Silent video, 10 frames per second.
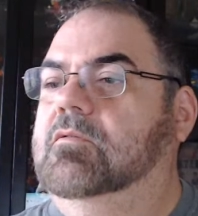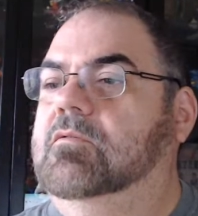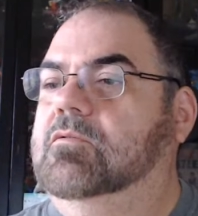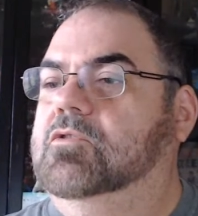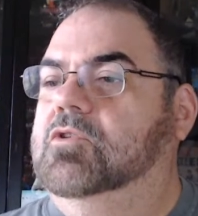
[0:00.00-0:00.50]

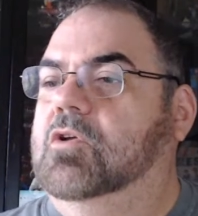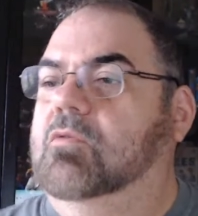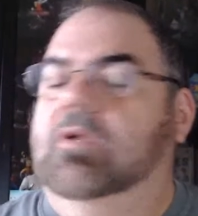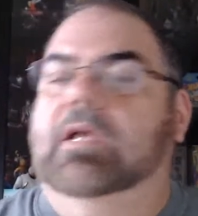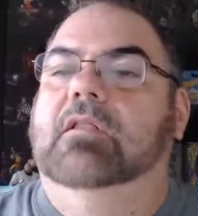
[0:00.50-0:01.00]
So
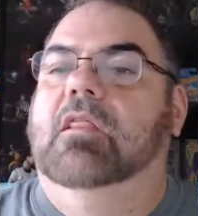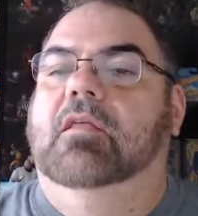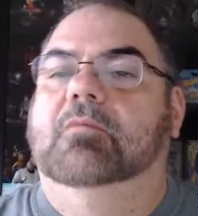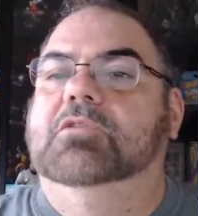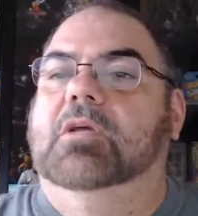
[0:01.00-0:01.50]
hit the
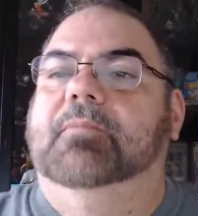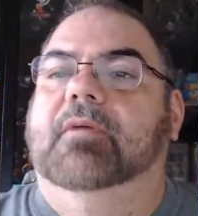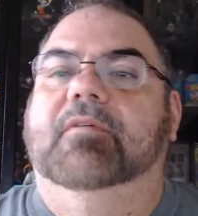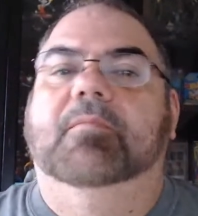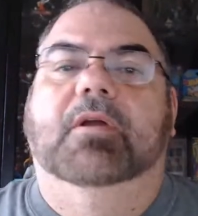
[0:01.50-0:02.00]
thumbs up,
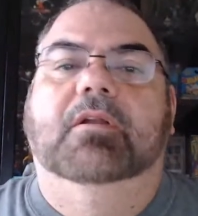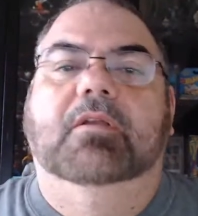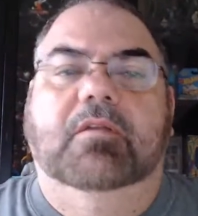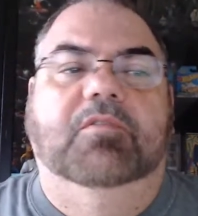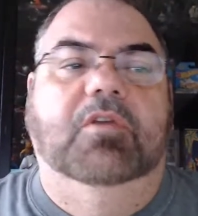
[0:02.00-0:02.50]
everybody,
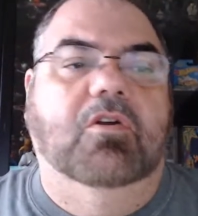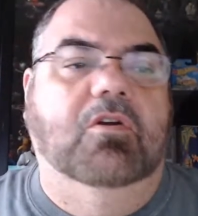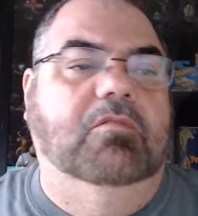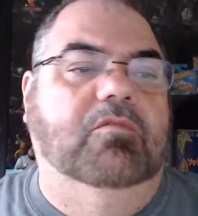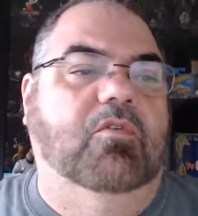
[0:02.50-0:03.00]
if you
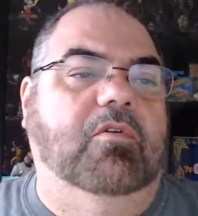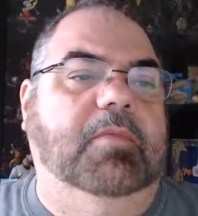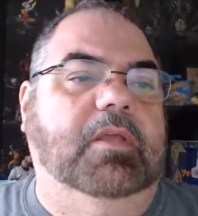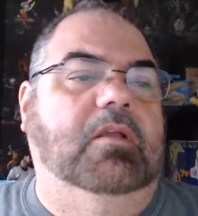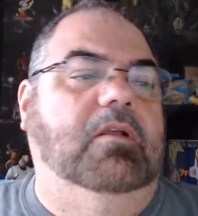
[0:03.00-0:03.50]
could, for
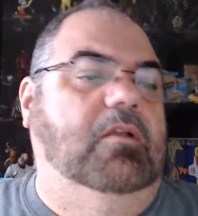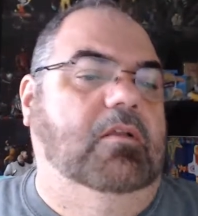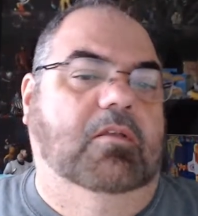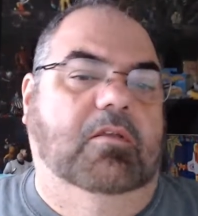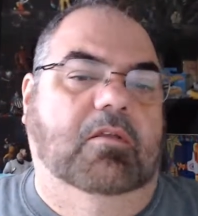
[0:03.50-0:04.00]
me.
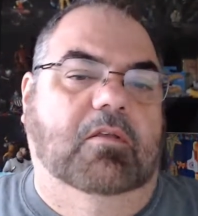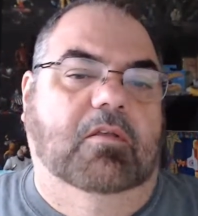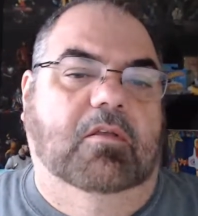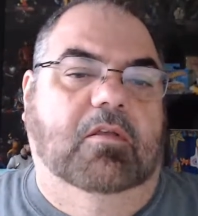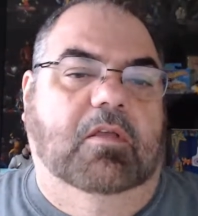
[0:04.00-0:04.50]

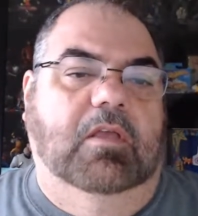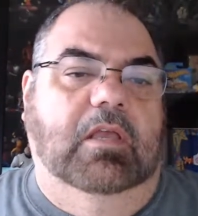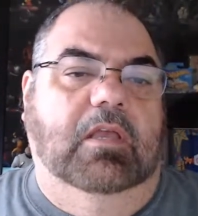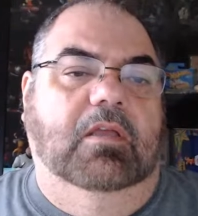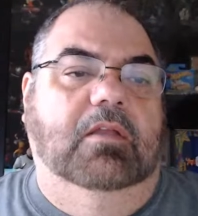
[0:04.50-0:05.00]

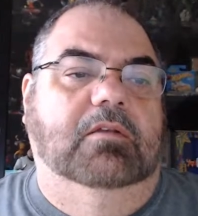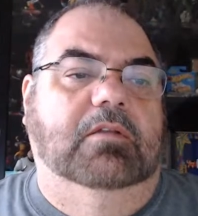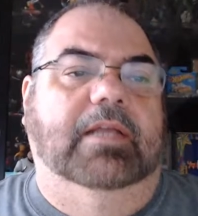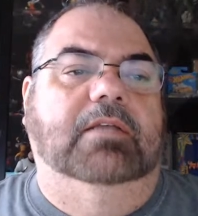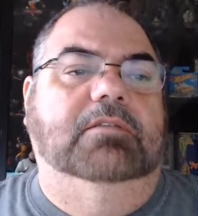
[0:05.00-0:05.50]
And
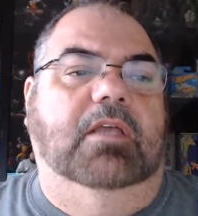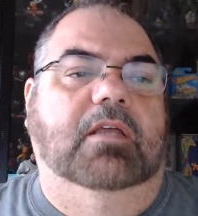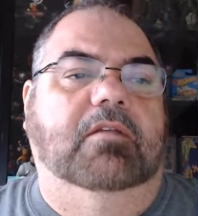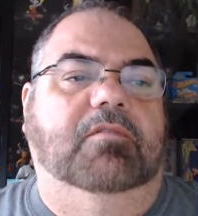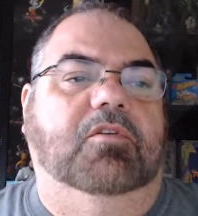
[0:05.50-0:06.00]
like I
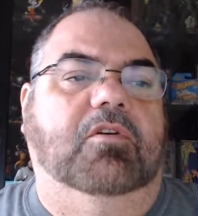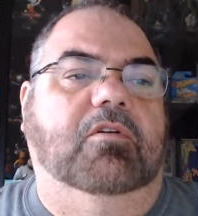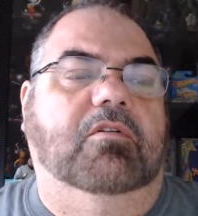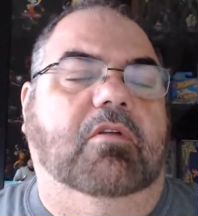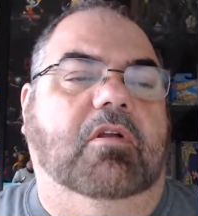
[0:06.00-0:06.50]
said, if
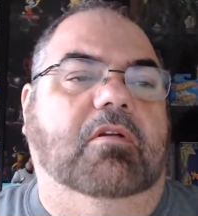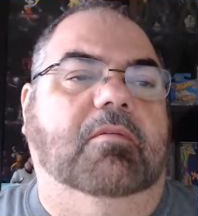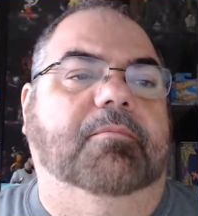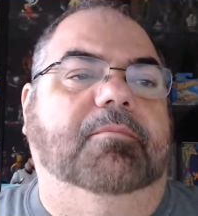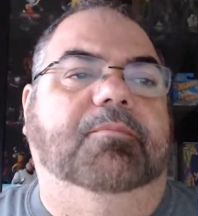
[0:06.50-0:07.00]
you're
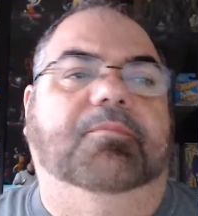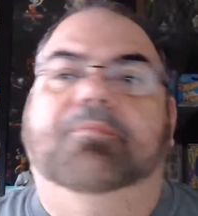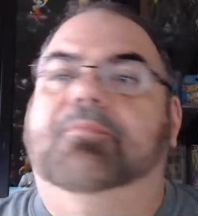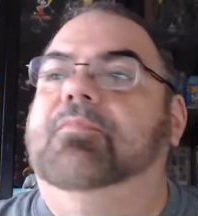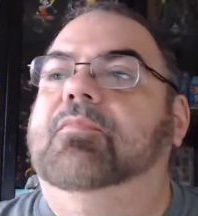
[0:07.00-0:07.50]
on
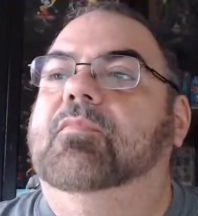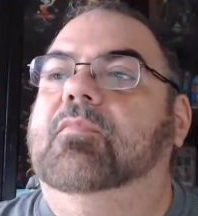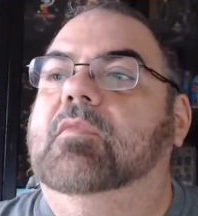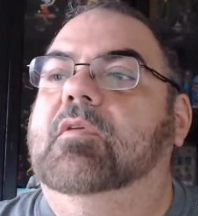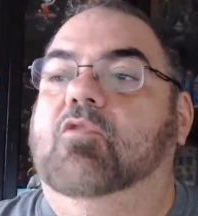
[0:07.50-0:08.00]

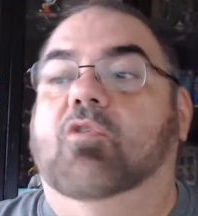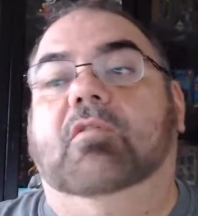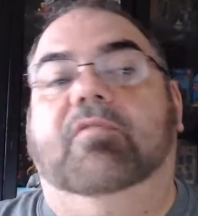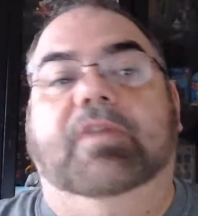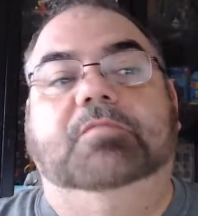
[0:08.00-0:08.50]
the
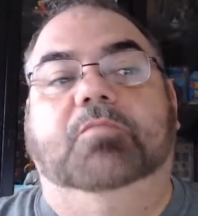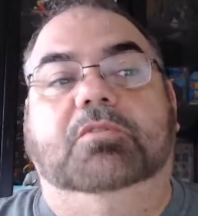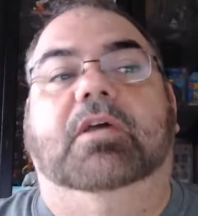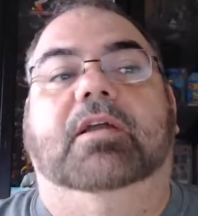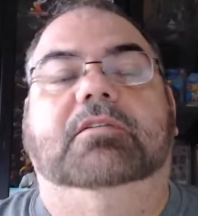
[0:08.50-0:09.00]
Facebook
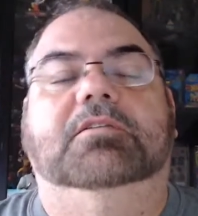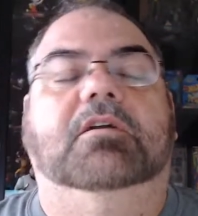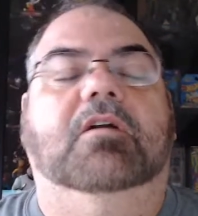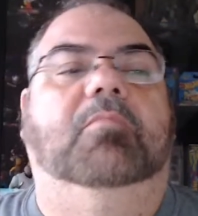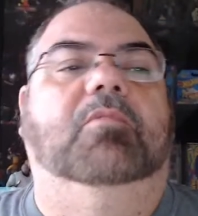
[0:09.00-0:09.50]
side, I see a
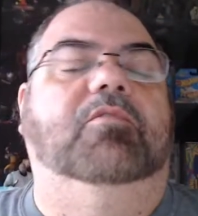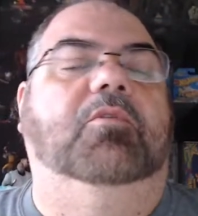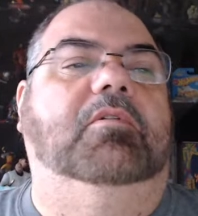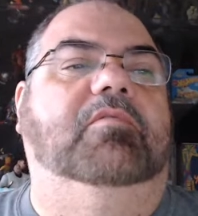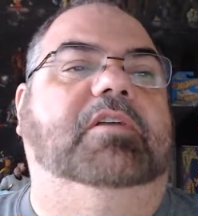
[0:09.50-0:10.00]
couple of you
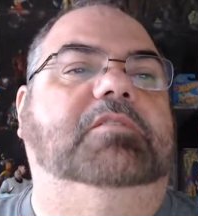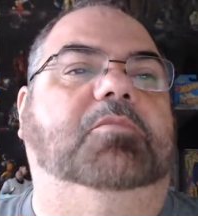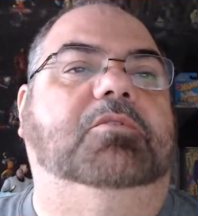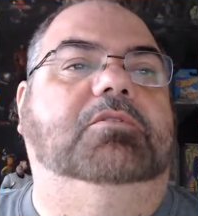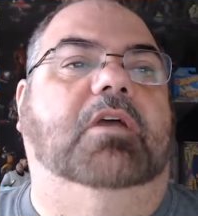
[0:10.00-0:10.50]
on the
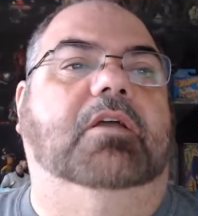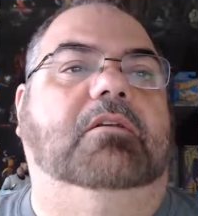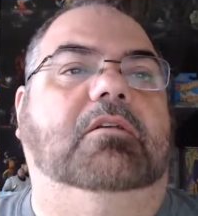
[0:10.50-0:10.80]
Facebook side.